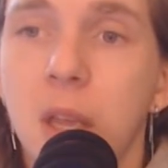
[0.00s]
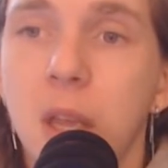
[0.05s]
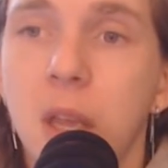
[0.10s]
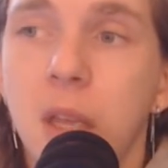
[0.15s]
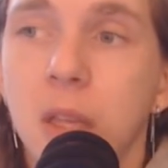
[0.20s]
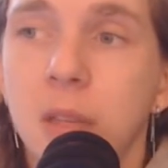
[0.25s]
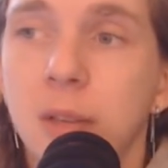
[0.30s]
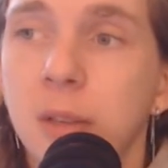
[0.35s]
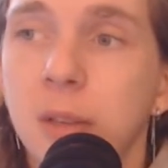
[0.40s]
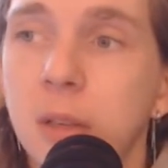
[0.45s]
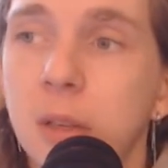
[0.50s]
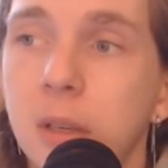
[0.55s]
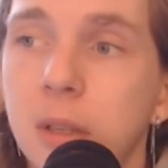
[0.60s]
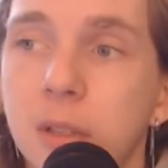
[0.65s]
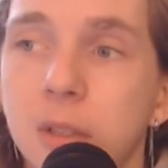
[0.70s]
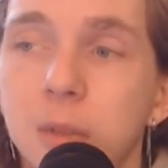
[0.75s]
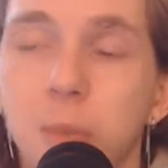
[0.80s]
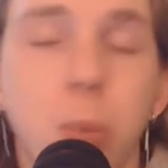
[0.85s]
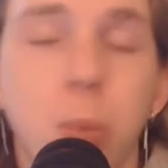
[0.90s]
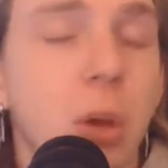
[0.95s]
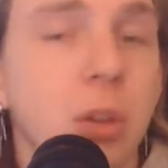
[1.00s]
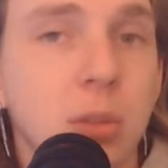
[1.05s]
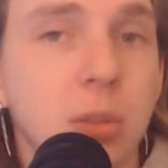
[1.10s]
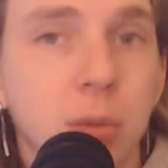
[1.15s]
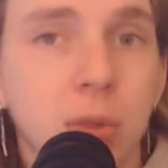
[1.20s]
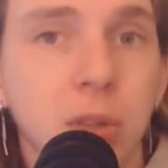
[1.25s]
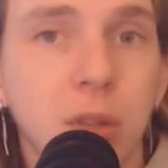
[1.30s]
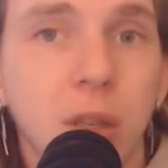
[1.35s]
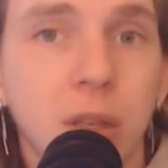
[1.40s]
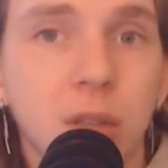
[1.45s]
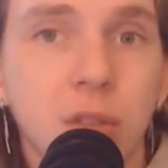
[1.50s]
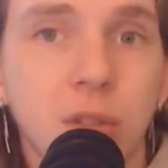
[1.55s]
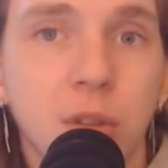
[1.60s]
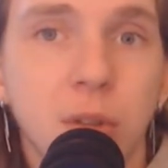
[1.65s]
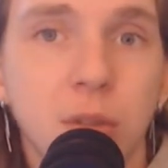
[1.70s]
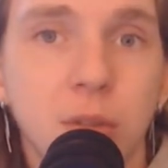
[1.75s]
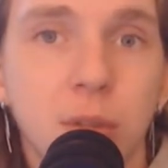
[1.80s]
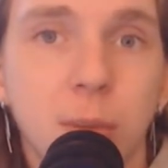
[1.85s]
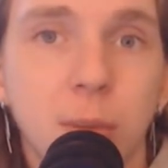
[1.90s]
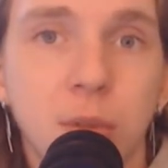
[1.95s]
So yeah, it's possible they
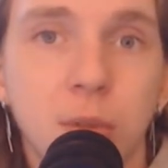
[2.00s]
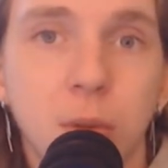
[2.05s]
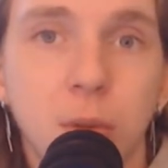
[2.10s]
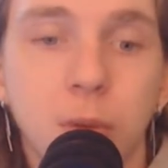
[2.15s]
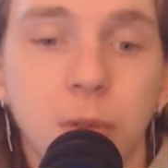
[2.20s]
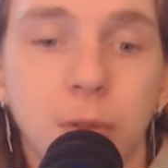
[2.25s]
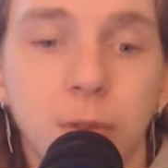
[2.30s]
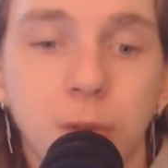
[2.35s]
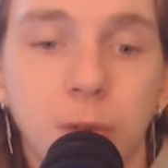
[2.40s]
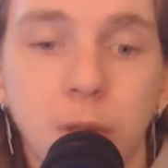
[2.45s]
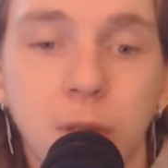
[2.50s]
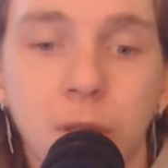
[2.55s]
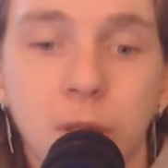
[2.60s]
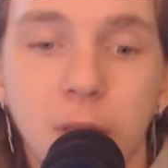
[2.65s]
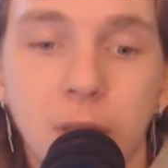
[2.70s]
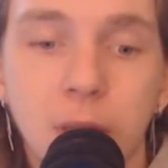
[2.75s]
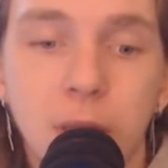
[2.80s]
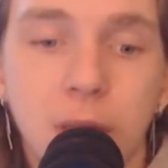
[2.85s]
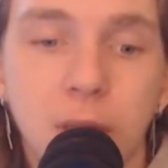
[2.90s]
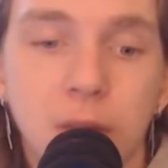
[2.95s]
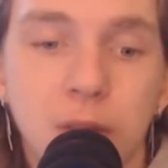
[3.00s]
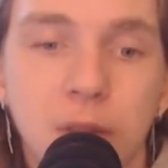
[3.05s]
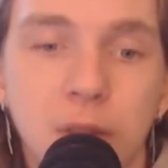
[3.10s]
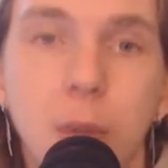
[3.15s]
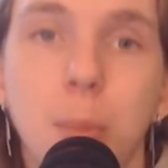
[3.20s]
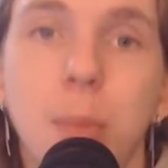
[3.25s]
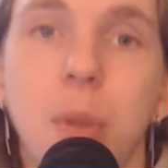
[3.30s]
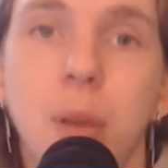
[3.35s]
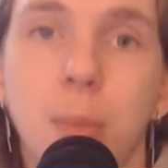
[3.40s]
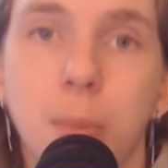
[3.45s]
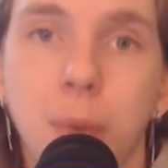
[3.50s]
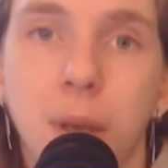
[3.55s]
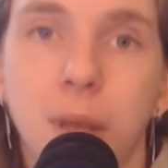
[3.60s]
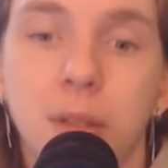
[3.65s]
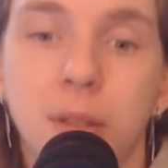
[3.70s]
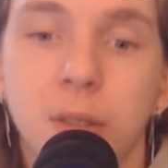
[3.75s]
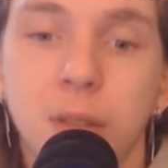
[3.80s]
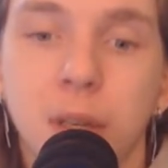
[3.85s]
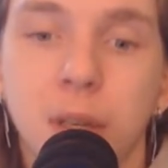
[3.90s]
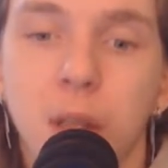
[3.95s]
show some sort of Fallout in some
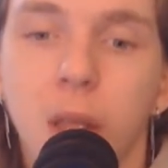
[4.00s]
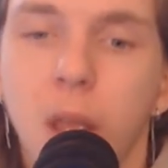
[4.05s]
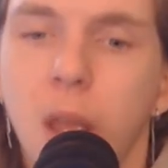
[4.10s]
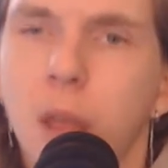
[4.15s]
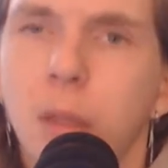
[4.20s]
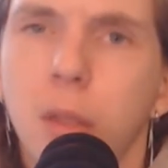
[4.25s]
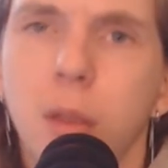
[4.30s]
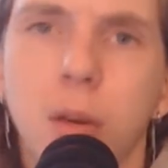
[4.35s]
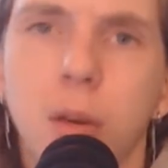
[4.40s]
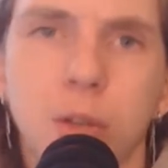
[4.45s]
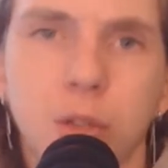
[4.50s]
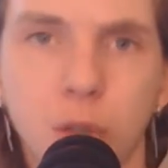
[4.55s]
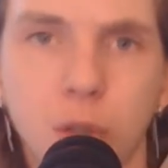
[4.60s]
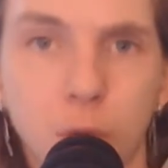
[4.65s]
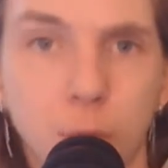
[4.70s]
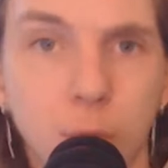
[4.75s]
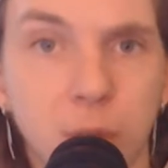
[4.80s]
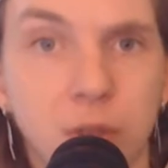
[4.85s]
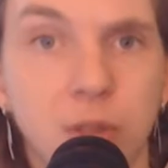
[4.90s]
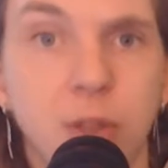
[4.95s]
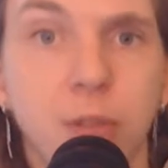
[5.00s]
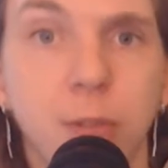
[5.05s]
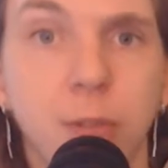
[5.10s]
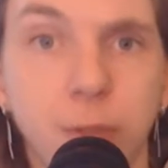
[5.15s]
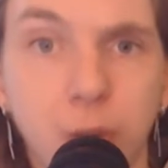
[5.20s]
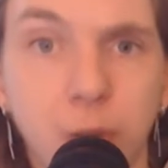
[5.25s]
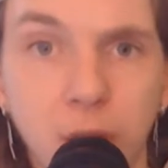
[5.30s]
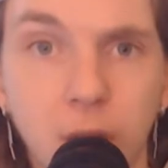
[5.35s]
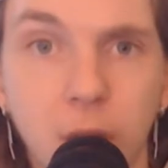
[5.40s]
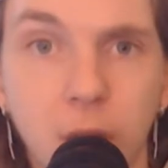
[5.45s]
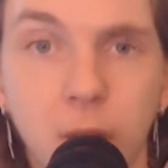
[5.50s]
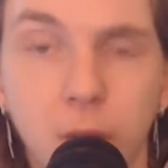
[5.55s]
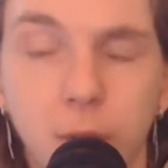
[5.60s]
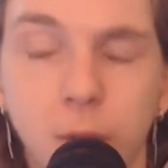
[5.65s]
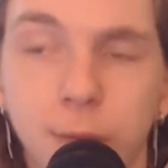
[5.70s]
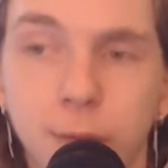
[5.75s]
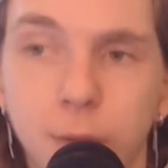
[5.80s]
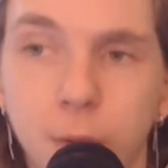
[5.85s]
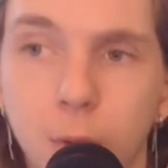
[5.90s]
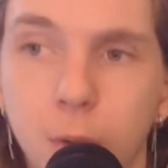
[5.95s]
capacity. They're going to show a bunch of
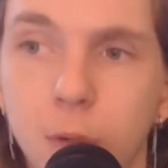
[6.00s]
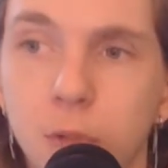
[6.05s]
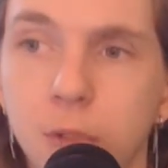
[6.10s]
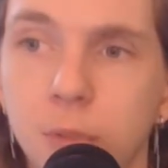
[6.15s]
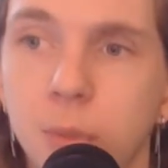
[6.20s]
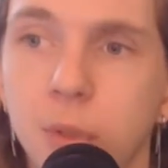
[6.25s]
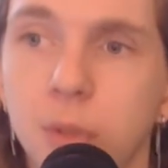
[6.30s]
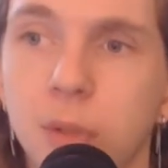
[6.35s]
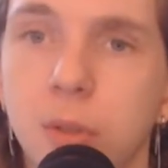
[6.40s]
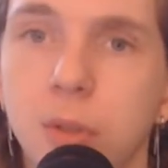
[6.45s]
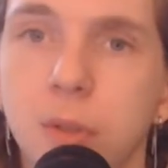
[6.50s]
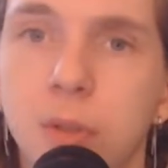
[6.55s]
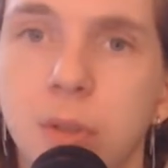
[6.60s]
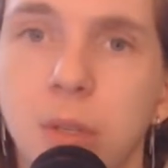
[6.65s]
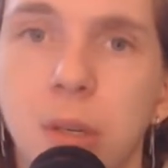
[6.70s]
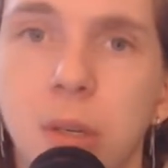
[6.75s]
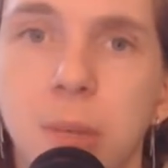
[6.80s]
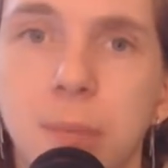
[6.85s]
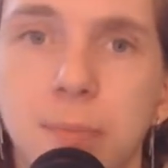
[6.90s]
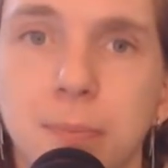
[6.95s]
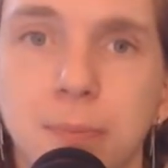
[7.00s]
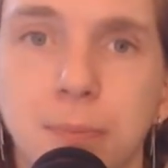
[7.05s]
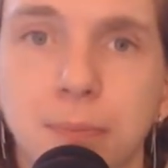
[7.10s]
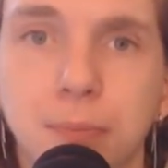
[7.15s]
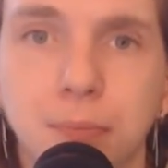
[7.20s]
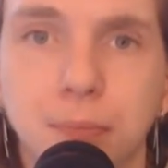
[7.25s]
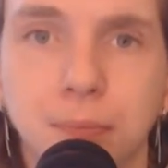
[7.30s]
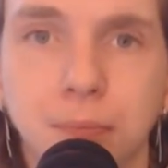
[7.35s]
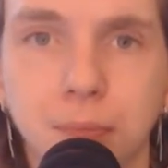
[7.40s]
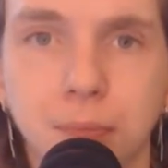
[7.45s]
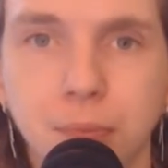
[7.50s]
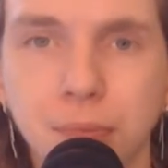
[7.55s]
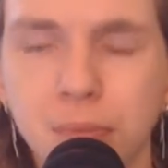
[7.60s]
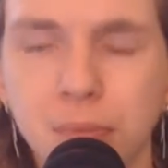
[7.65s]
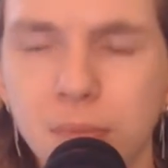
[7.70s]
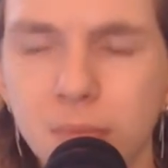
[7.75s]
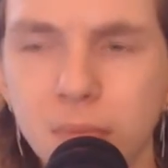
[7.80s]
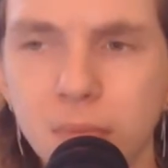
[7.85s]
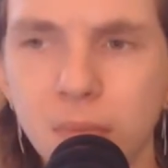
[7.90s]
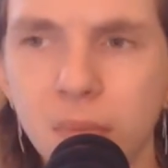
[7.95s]
VR, of course, because
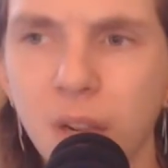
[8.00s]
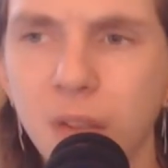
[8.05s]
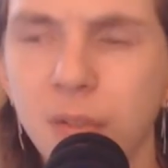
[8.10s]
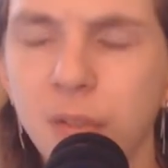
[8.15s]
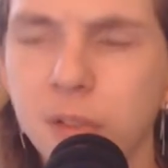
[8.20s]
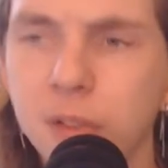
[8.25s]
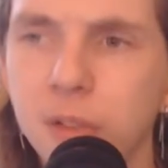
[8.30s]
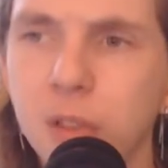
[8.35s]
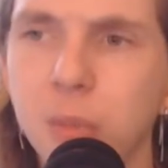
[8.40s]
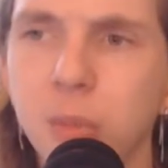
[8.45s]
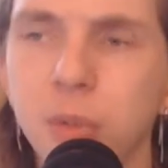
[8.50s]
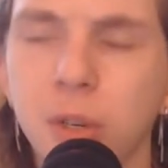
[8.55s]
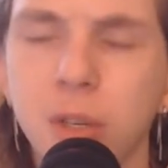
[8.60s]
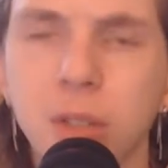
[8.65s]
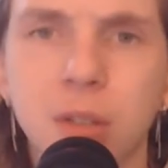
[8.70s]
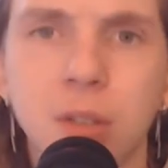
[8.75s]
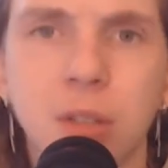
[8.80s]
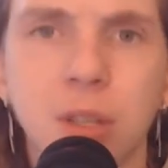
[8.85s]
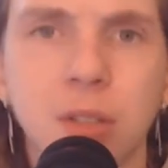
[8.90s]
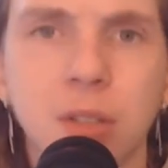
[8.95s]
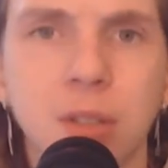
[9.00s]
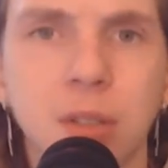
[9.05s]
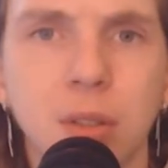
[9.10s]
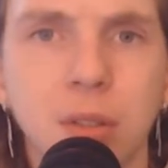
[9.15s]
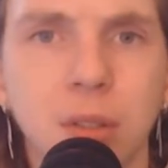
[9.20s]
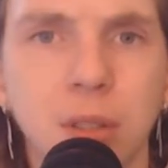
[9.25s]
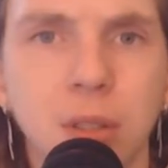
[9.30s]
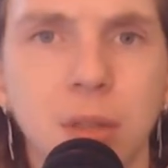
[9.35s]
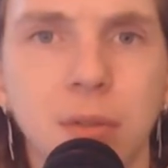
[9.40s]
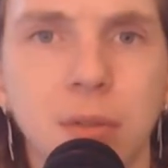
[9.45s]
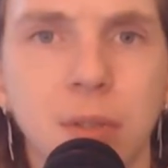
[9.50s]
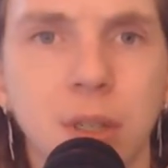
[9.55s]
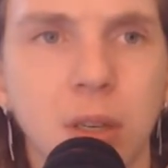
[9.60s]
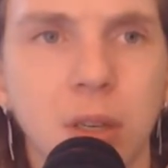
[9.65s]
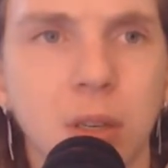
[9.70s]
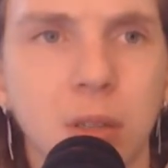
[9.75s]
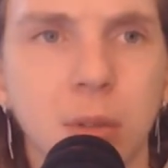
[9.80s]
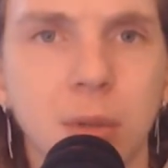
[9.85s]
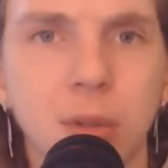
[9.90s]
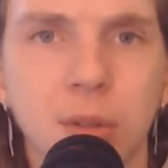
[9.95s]
for some reason they still think
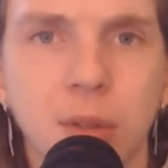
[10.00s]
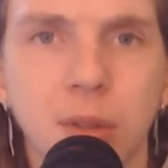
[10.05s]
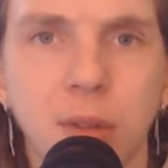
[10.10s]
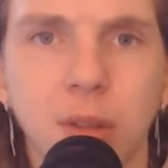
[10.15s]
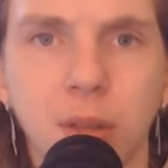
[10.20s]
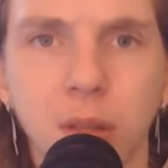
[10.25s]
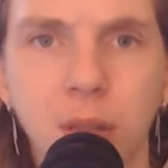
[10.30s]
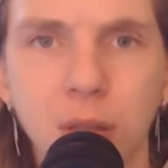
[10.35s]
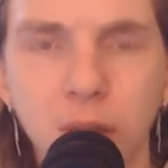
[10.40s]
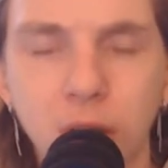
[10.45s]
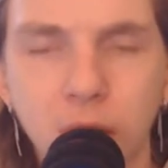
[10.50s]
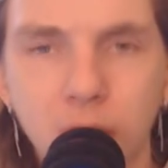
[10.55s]
VR is a thing.